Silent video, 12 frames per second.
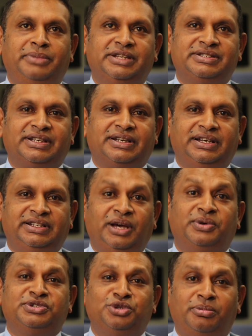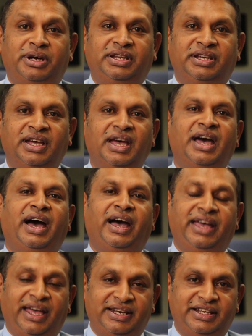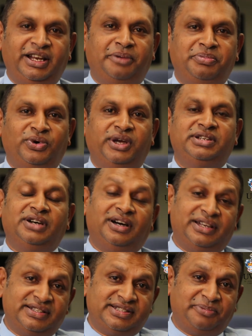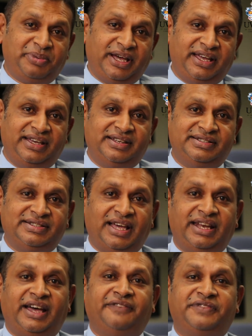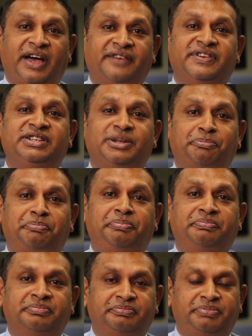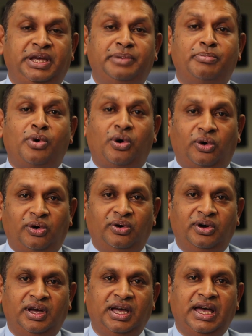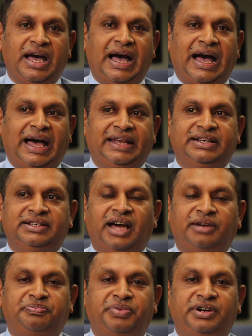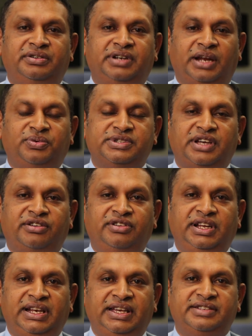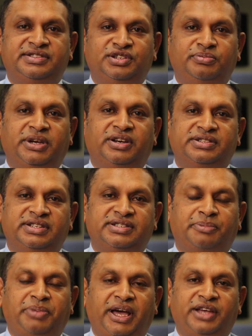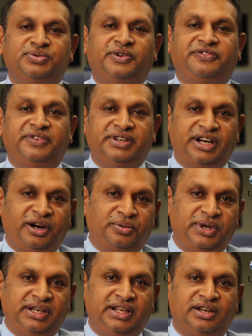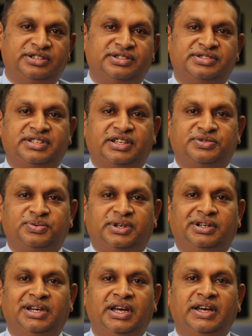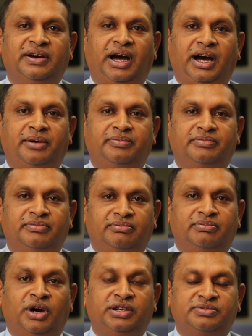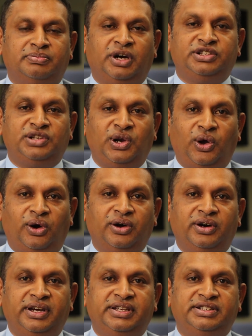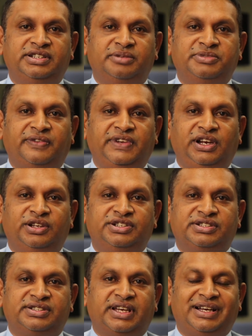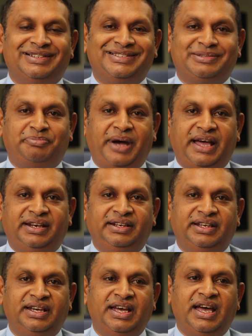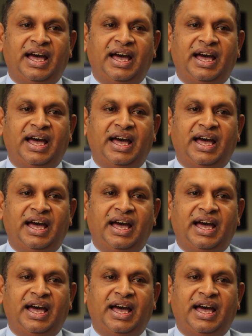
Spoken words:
basically? There was nobody. I ended up going to other suppliers and having to pay more. And that was a real issue, because the suppliers were further away, the logistics were much longer in terms of the logistical span,